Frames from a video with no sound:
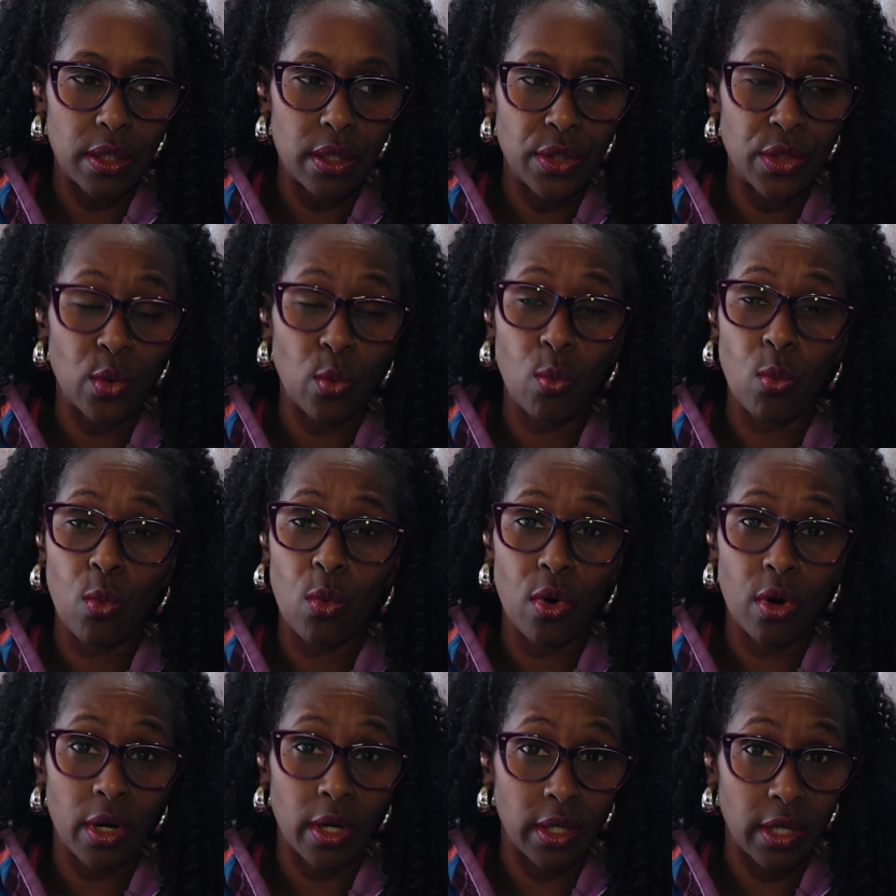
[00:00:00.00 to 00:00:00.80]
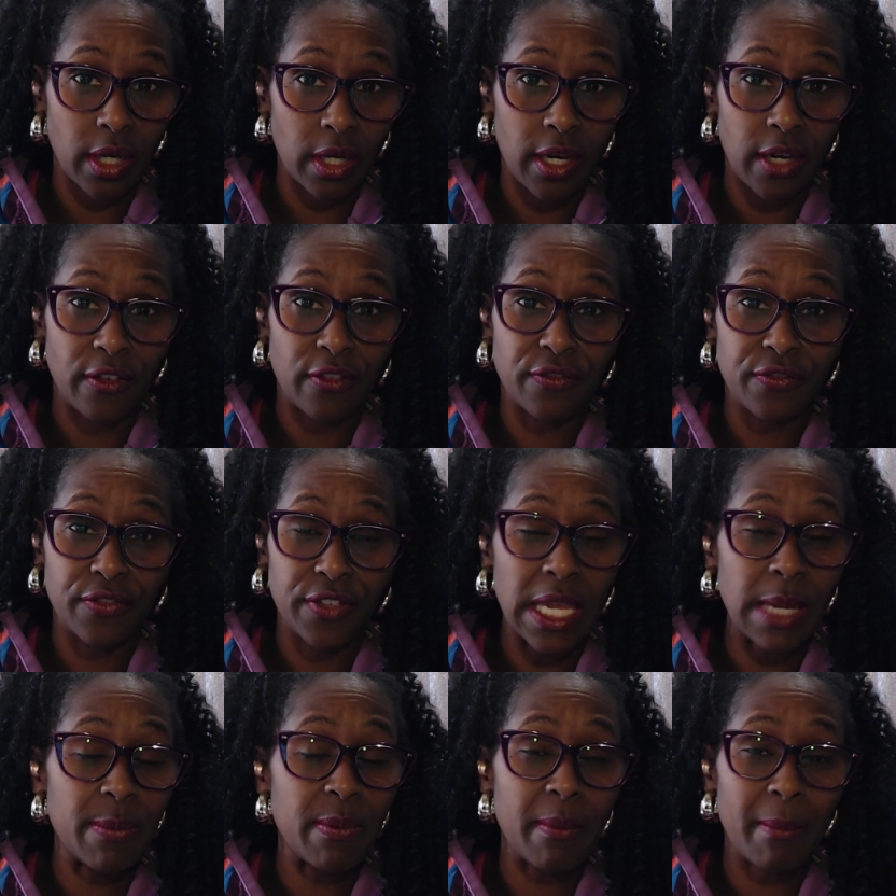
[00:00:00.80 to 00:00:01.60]
the war of
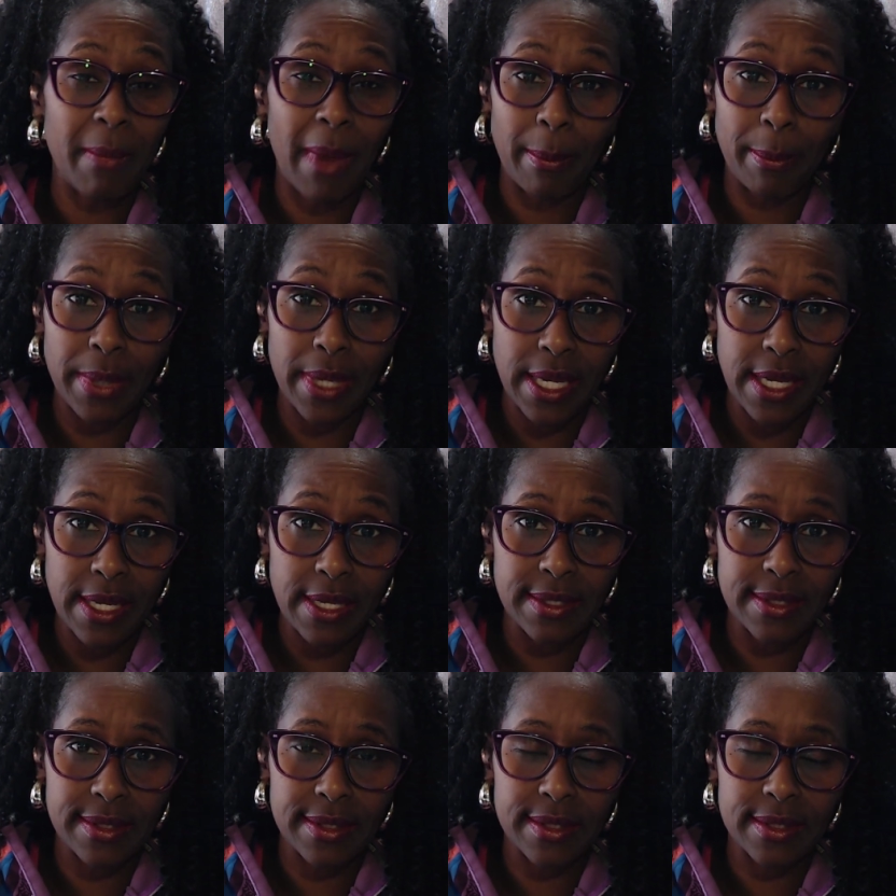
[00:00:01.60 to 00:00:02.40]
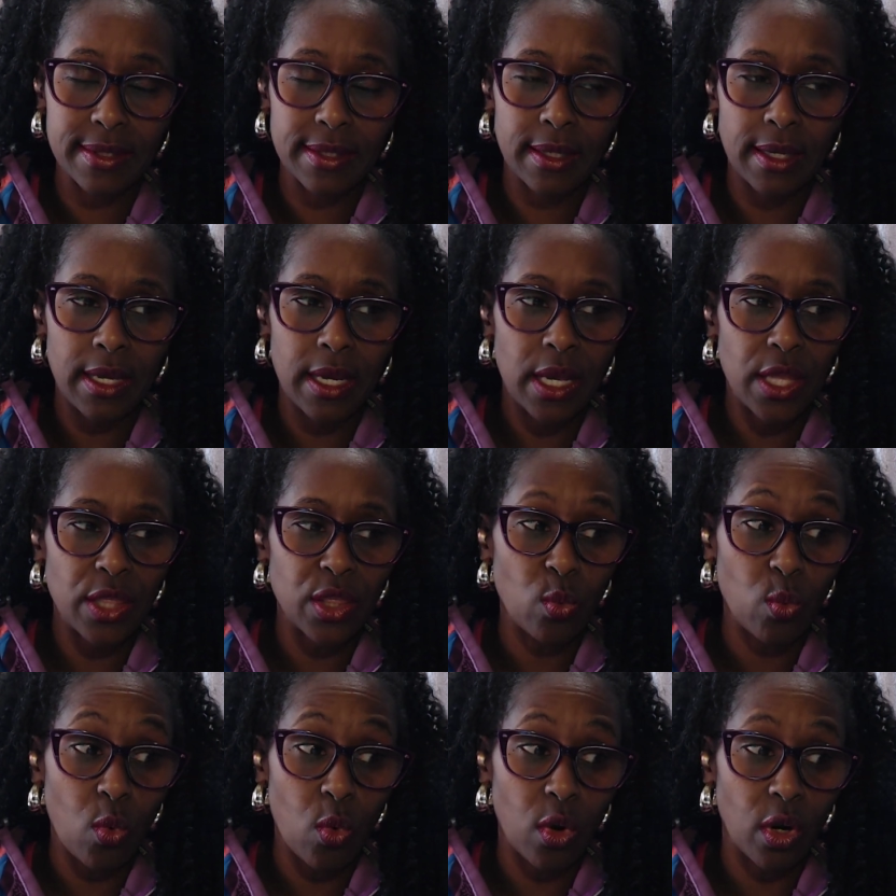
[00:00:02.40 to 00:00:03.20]
keeping my peace, the
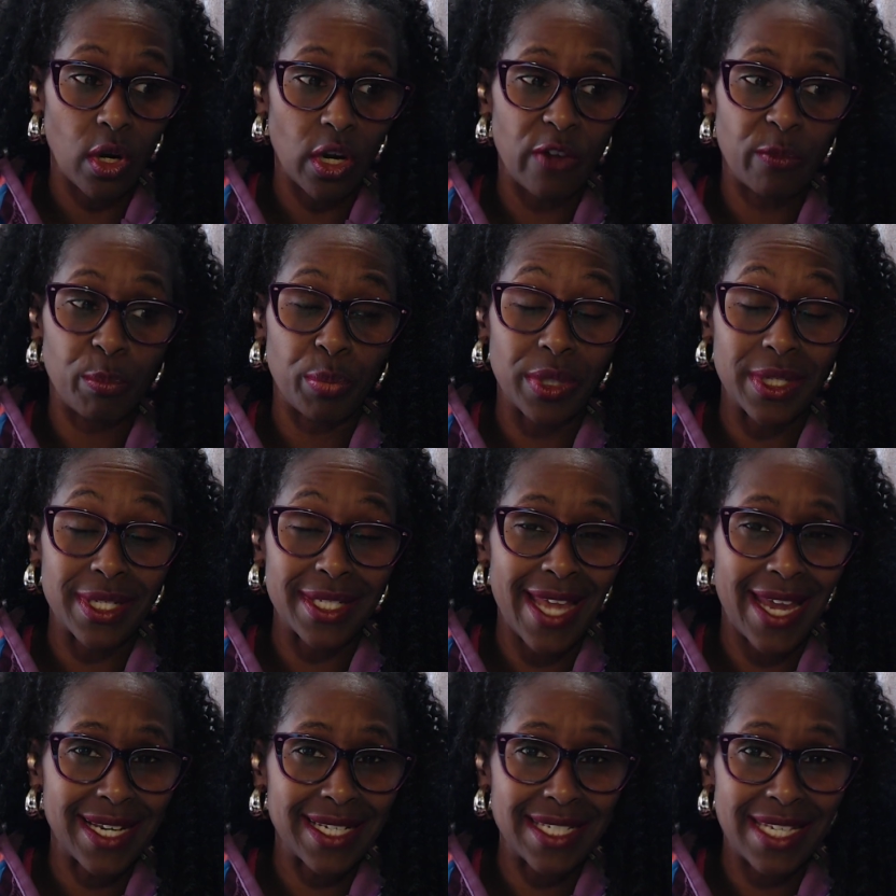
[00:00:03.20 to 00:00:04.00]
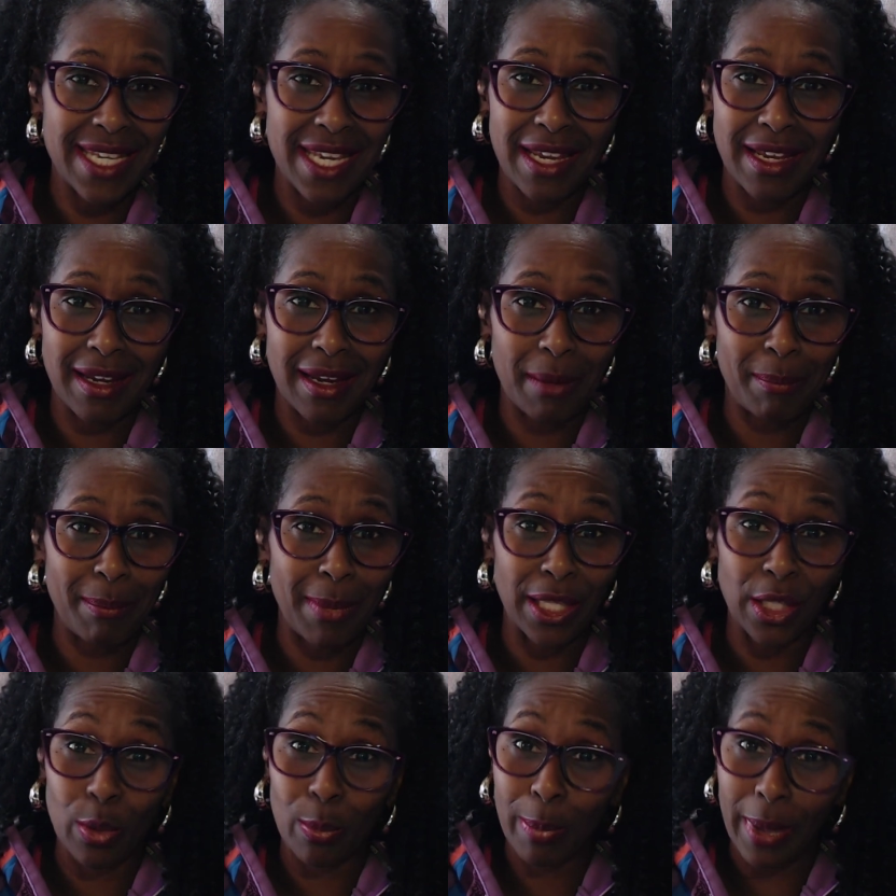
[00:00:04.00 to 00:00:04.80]
war of protecting my
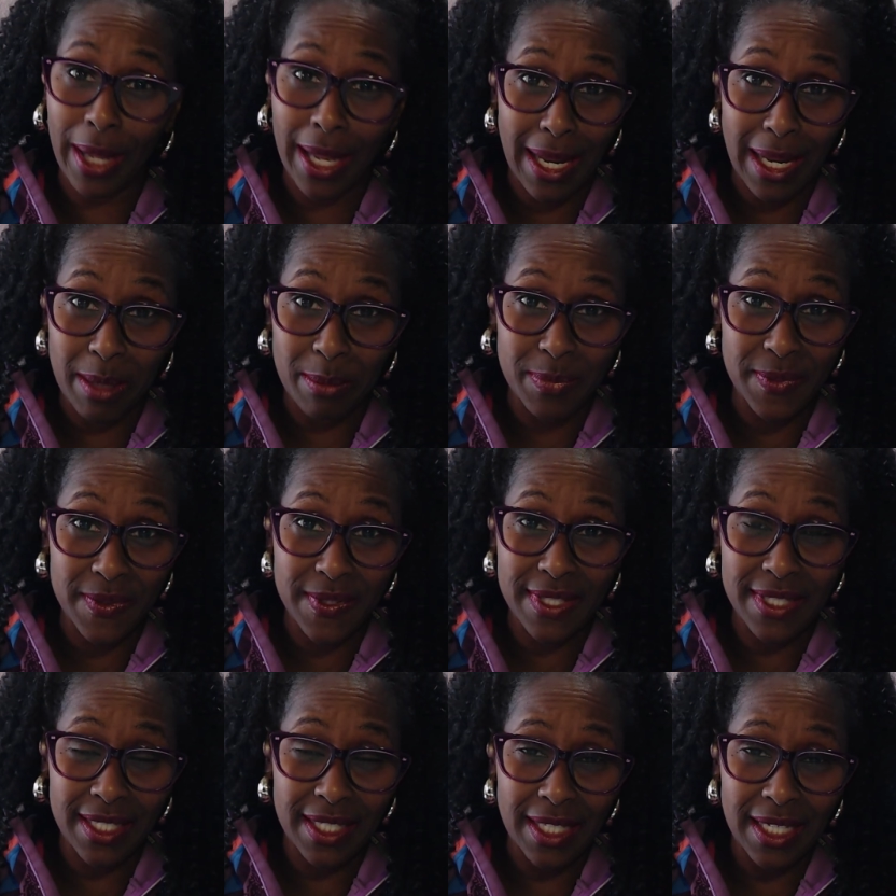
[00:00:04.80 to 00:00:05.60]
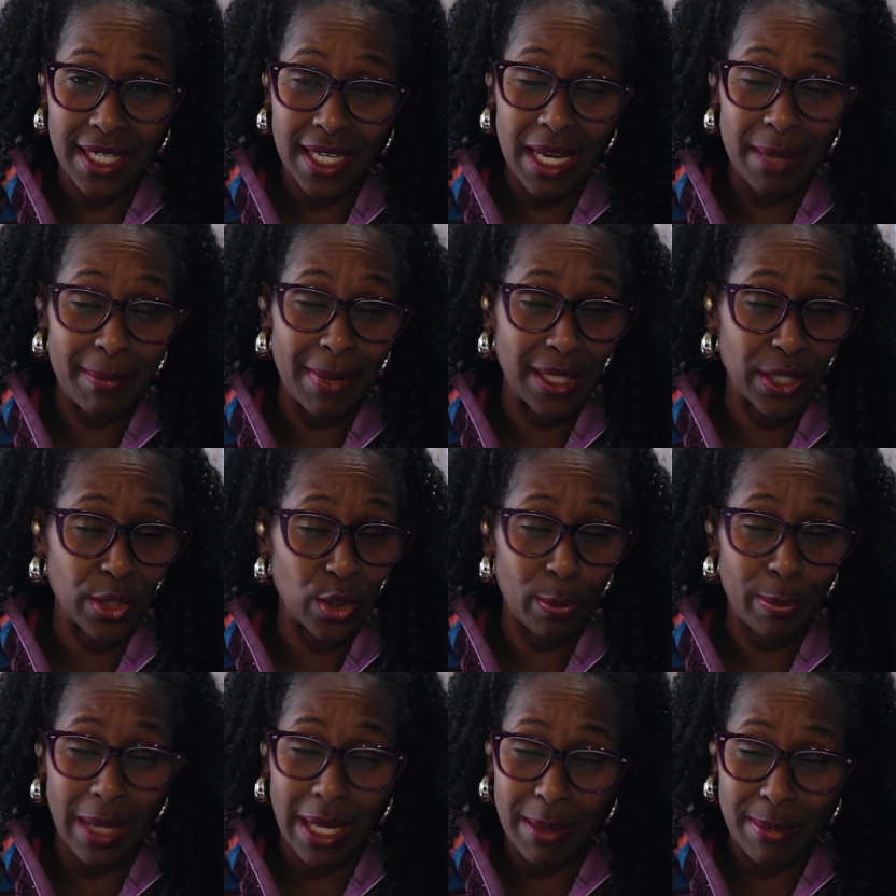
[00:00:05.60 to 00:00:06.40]
little babes, my little
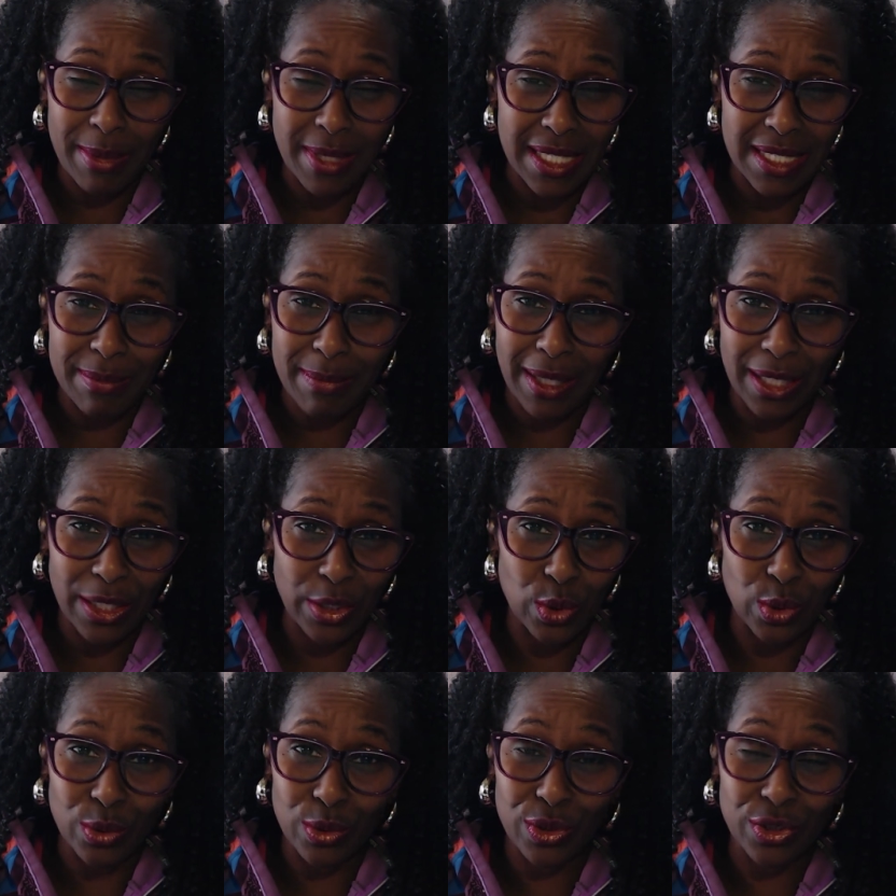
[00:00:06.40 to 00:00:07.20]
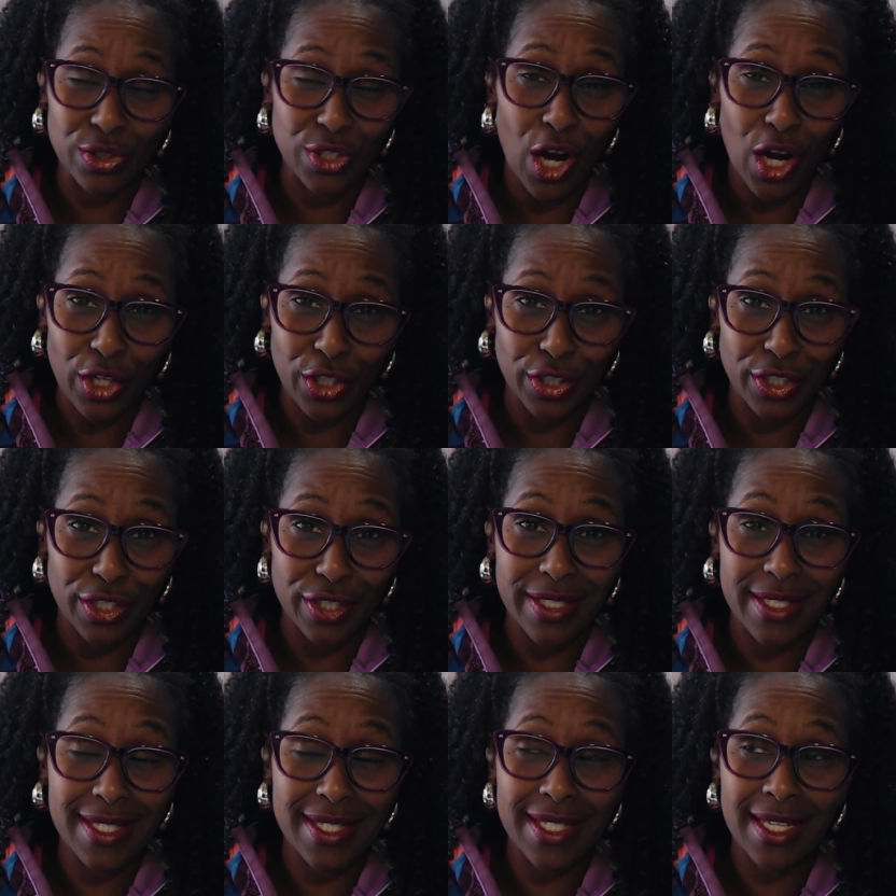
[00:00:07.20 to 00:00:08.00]
babies, my little
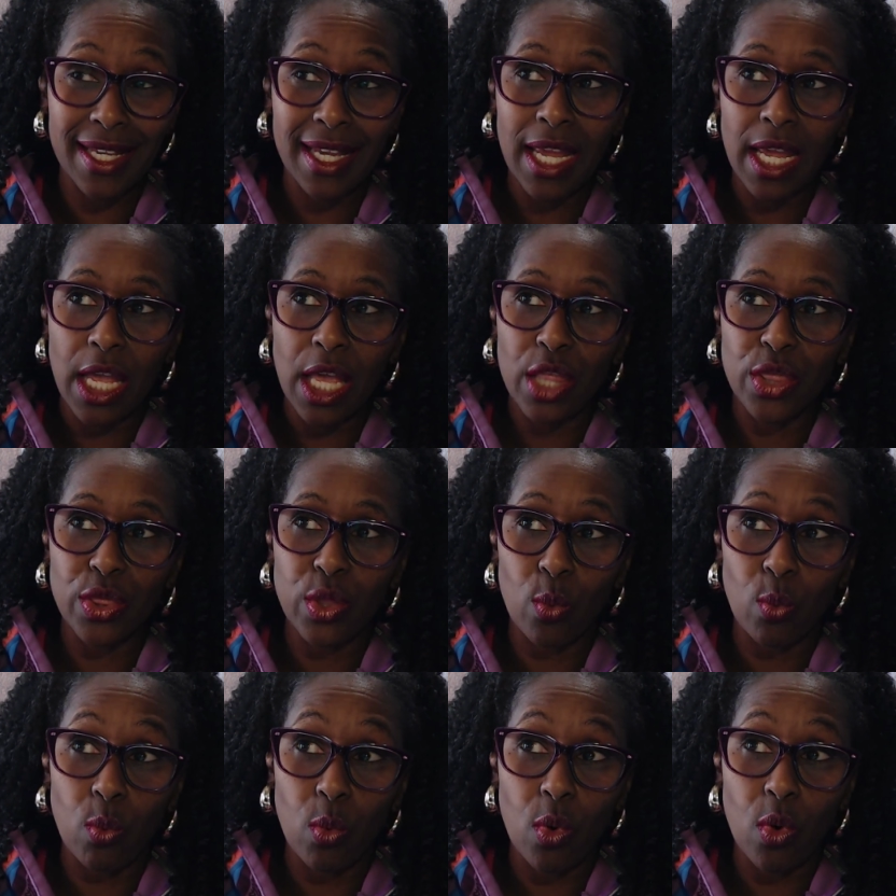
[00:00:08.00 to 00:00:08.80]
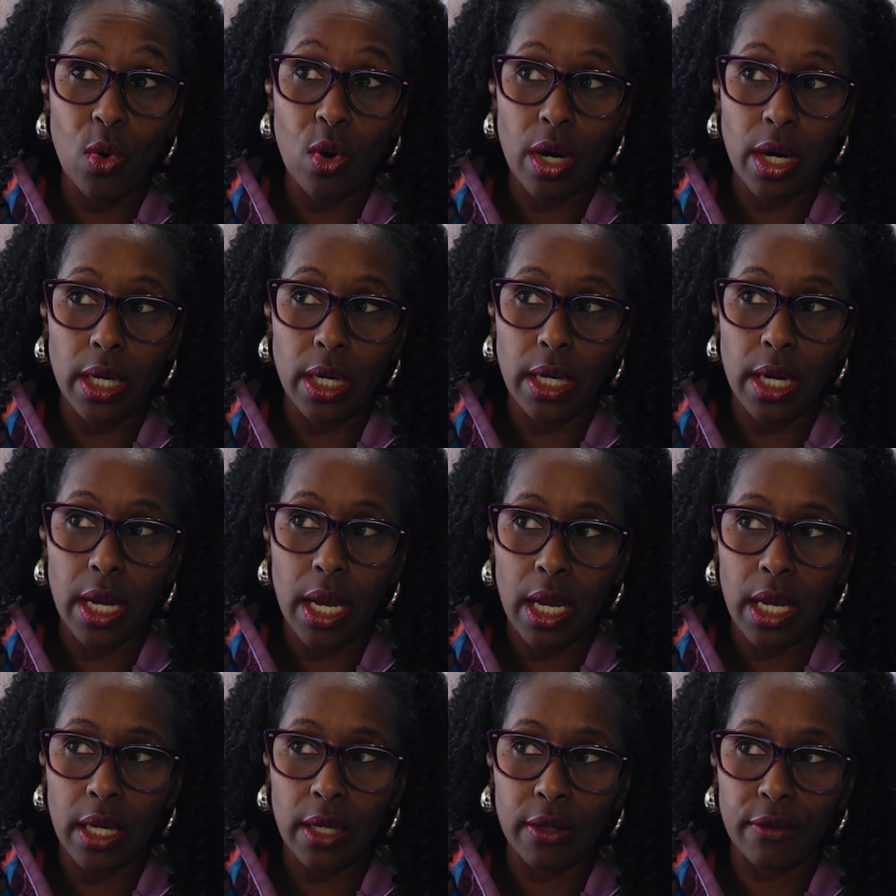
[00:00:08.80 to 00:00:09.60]
daughters, the war
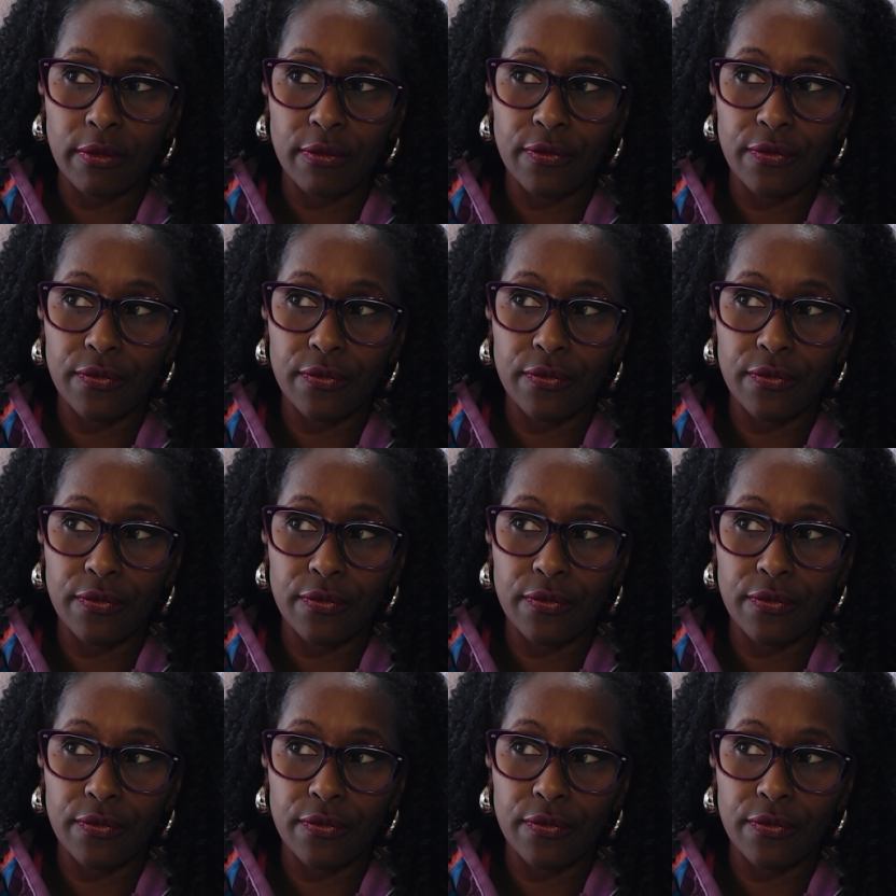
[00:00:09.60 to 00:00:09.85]
of